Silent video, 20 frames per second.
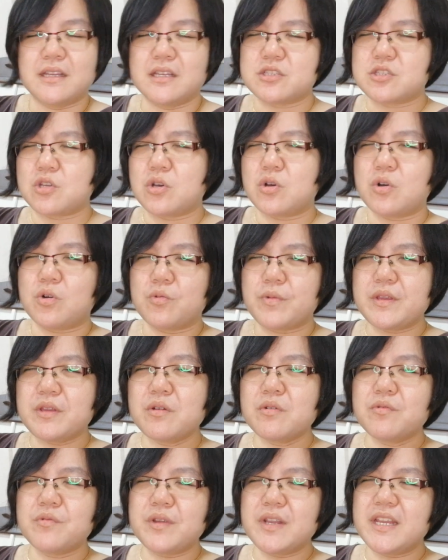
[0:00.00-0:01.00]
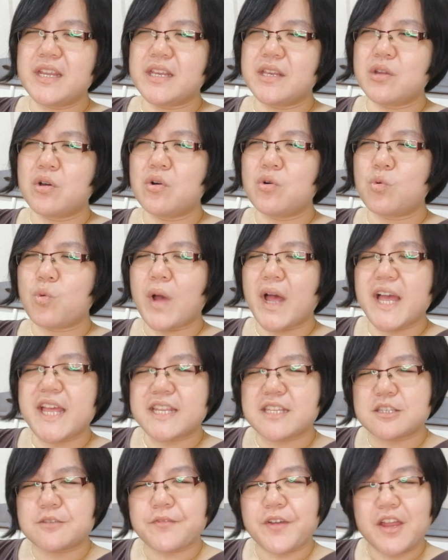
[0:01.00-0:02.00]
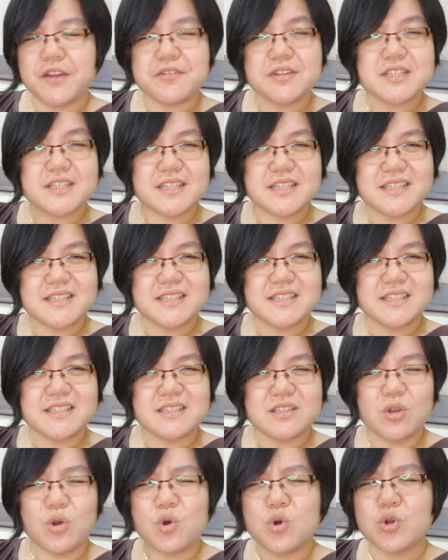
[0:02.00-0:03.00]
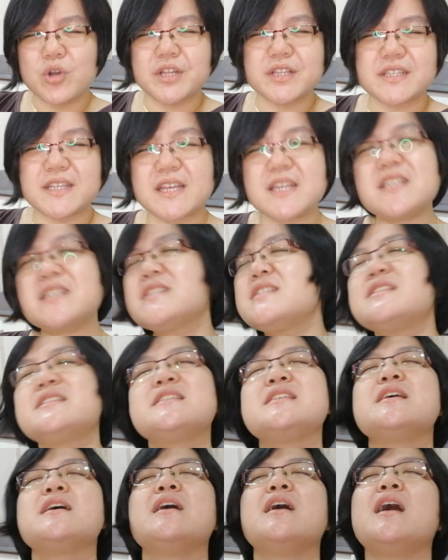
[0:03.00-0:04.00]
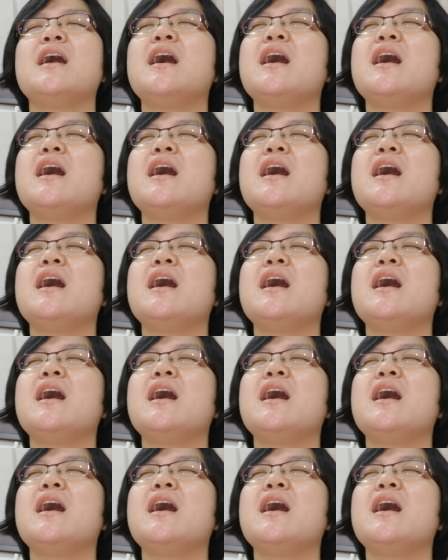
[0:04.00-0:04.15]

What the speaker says: So we don't really know why this virus is so contagious,